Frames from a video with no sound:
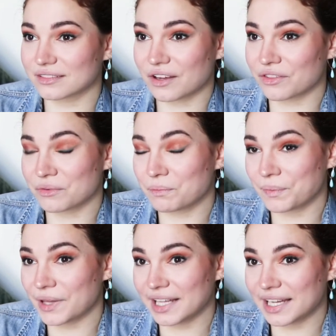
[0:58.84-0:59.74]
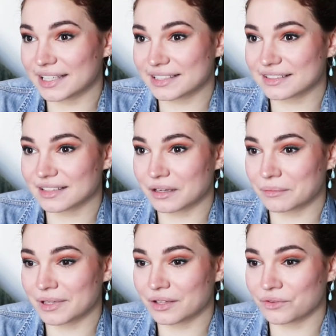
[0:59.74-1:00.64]
on the planet, I
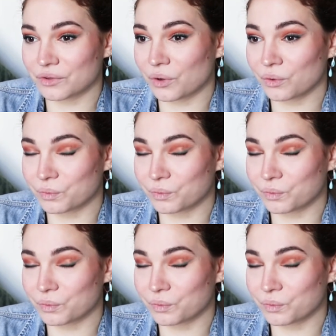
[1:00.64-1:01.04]
mean on the whole